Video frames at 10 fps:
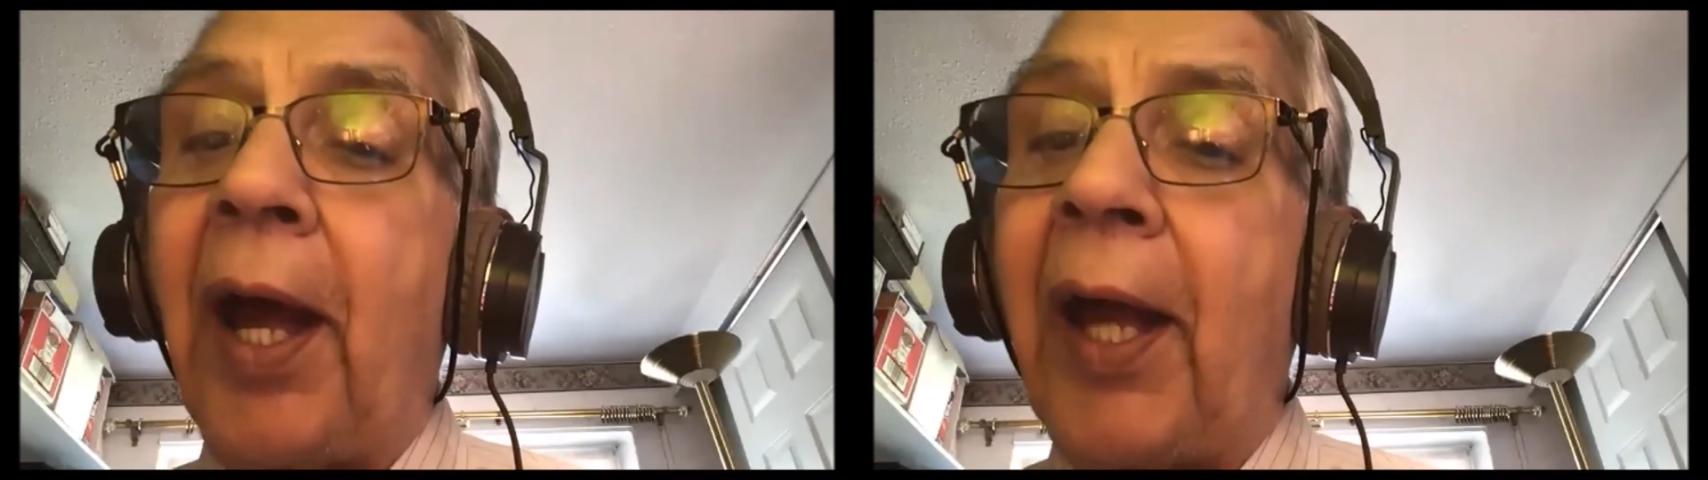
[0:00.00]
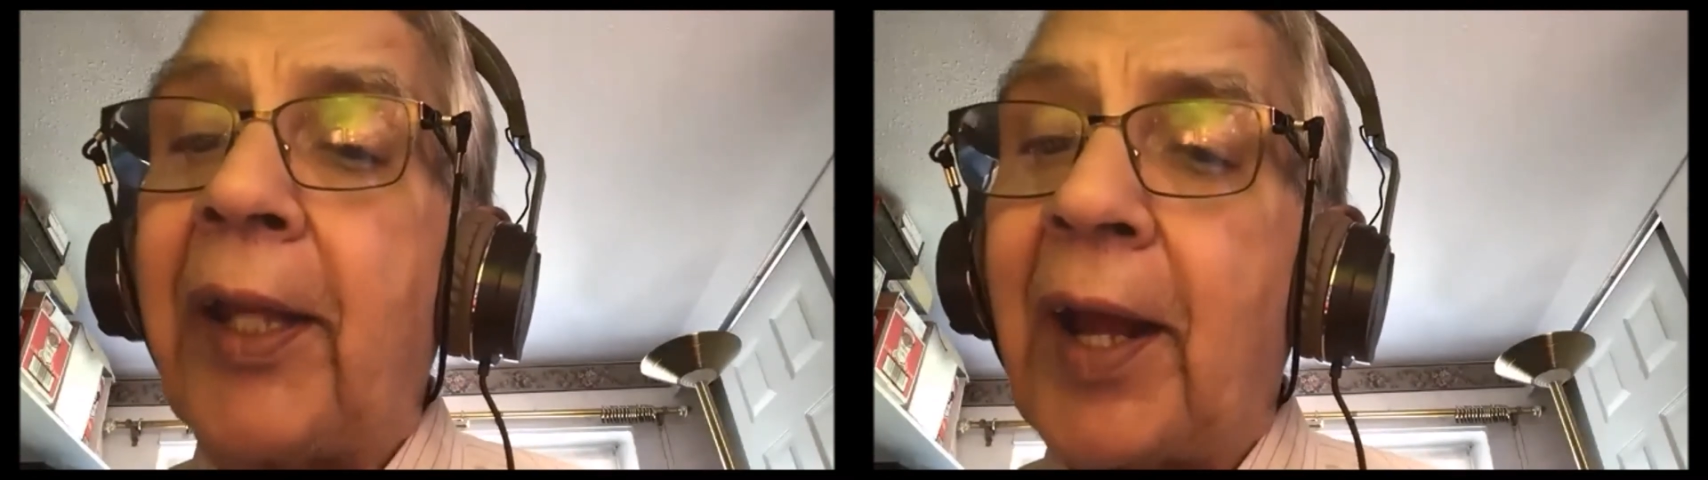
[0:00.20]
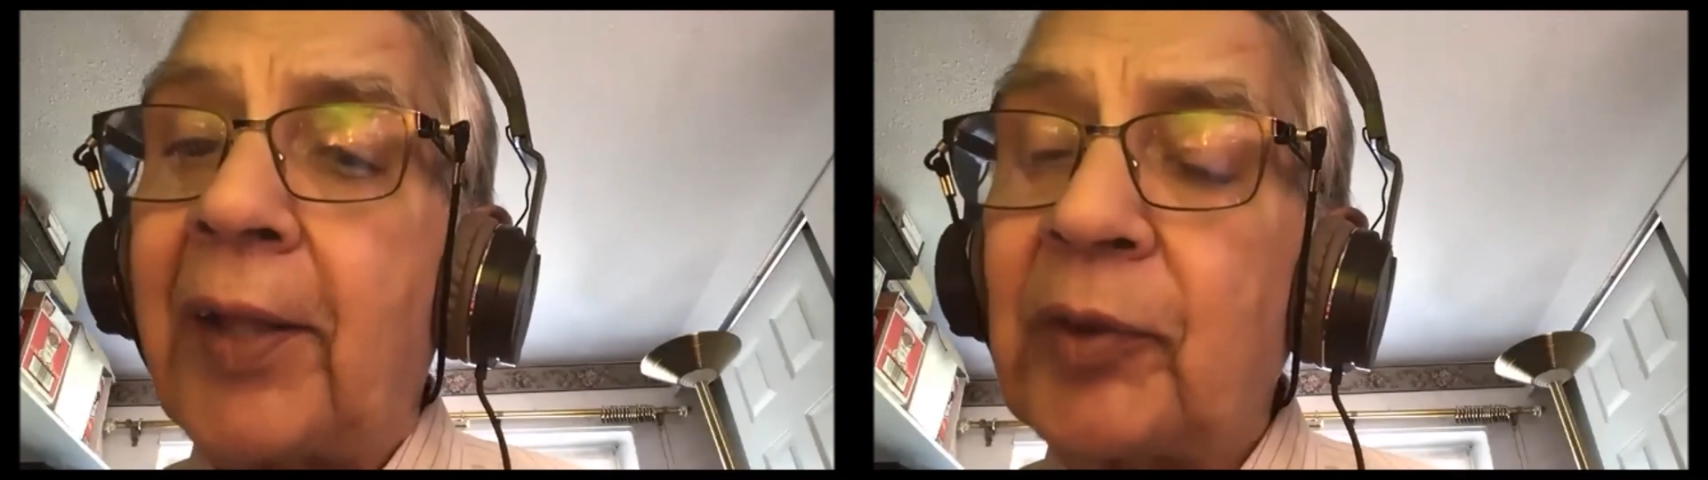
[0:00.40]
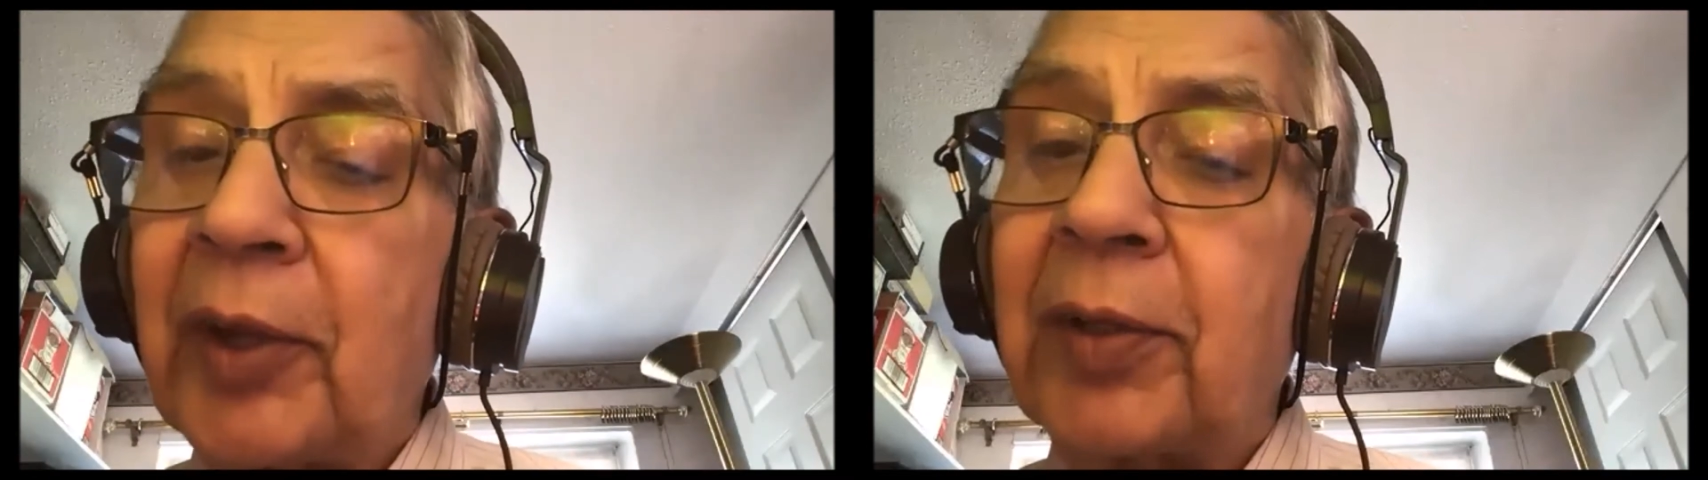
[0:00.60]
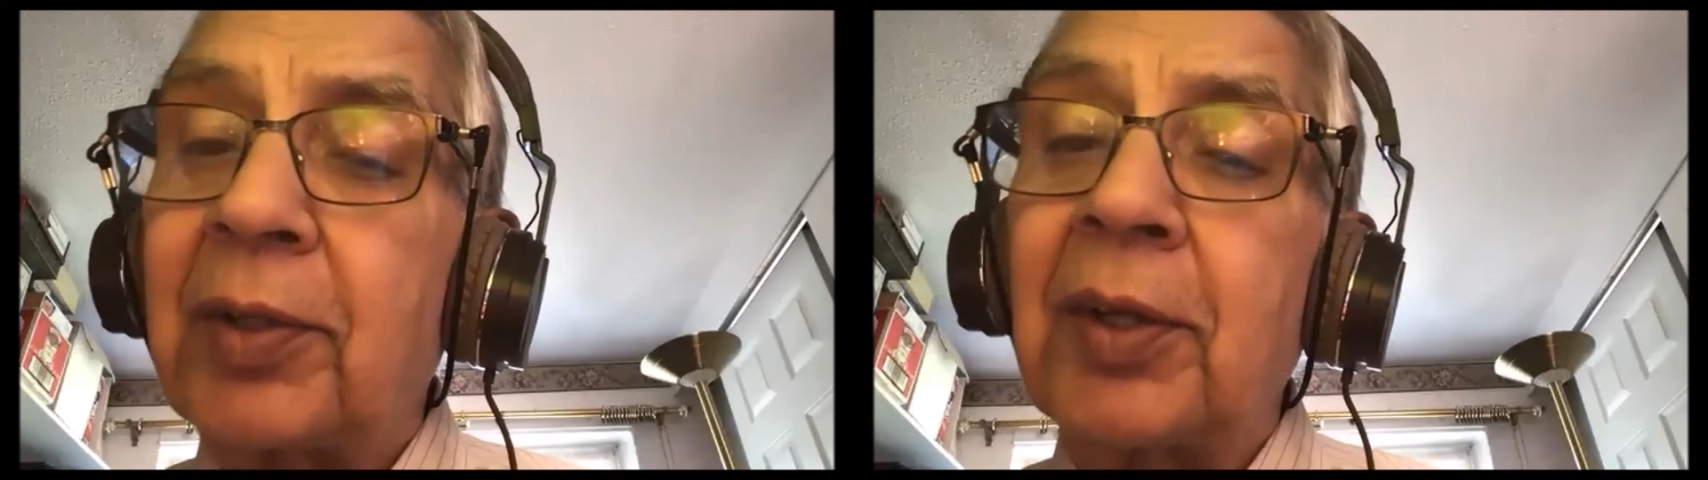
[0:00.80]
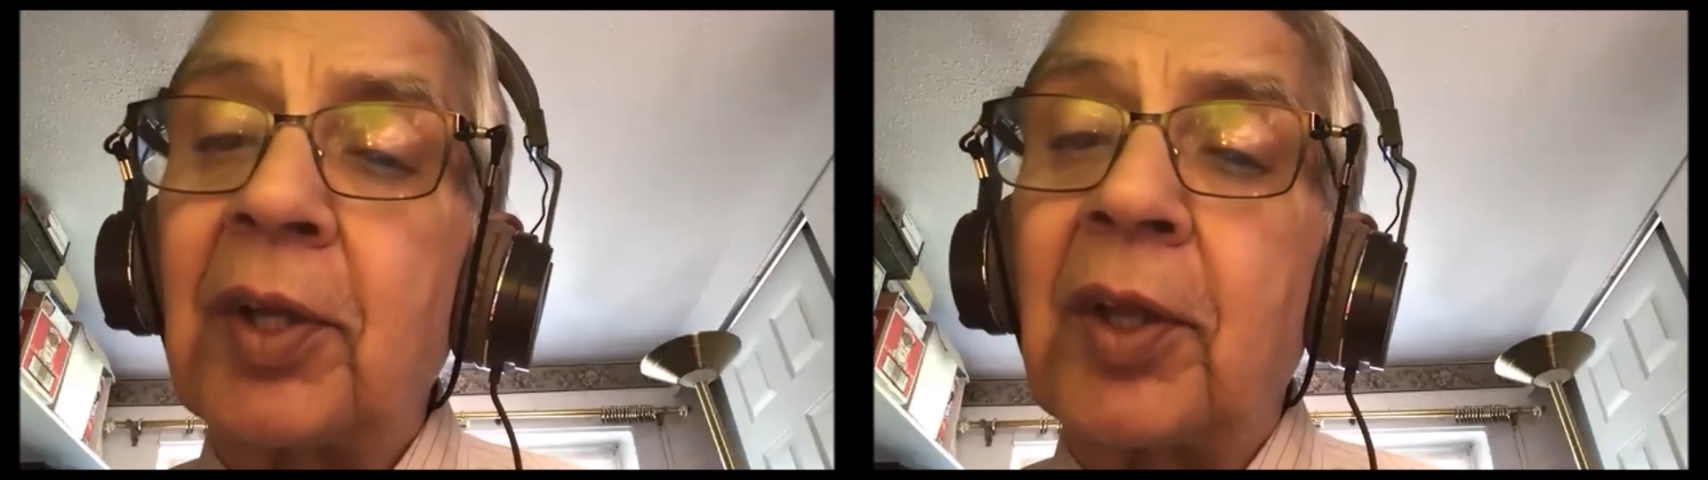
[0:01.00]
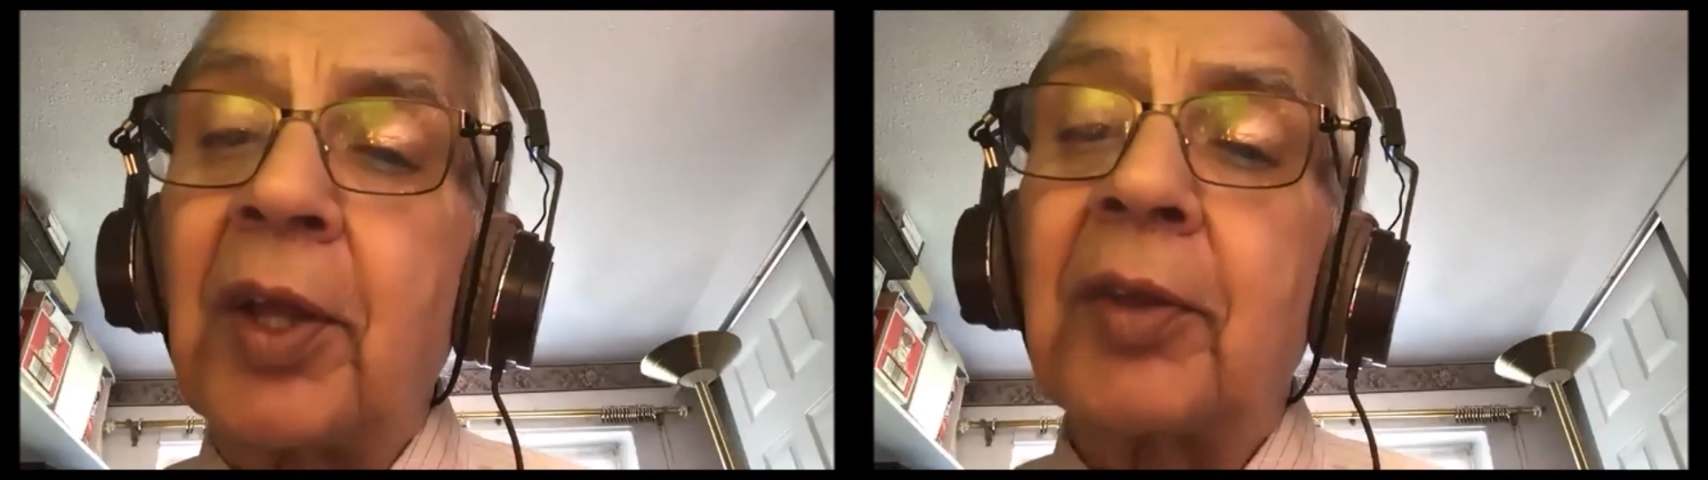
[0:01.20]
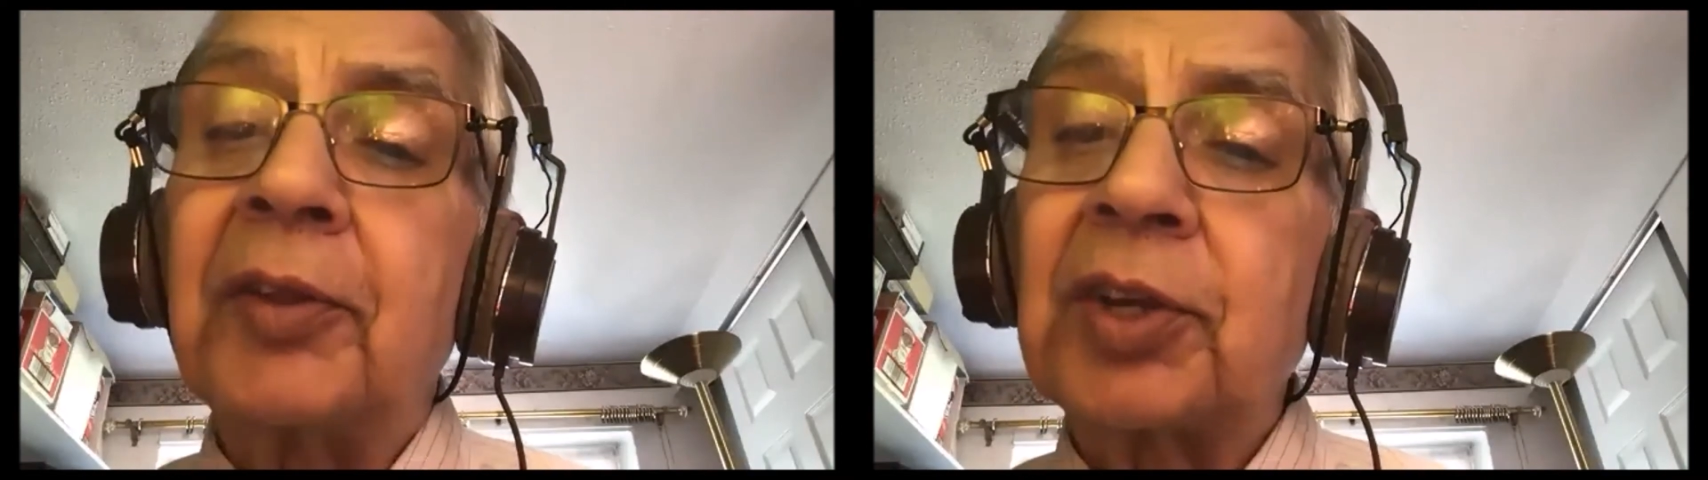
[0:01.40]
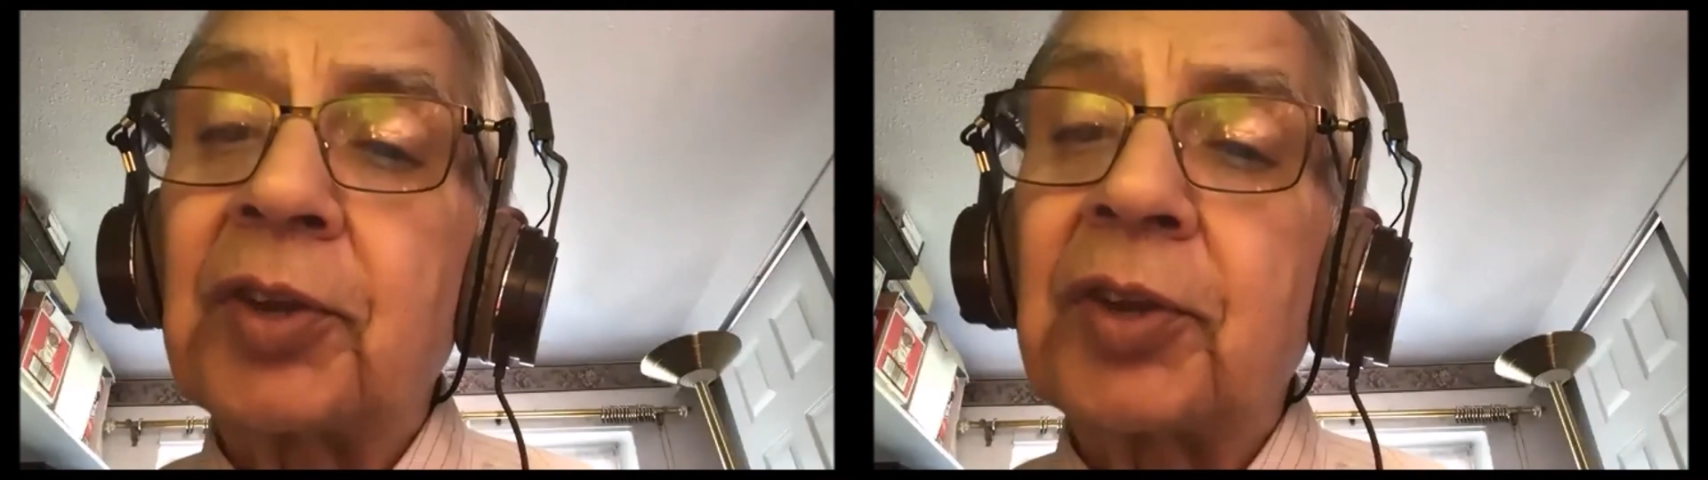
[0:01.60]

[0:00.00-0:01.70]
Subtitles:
And I think this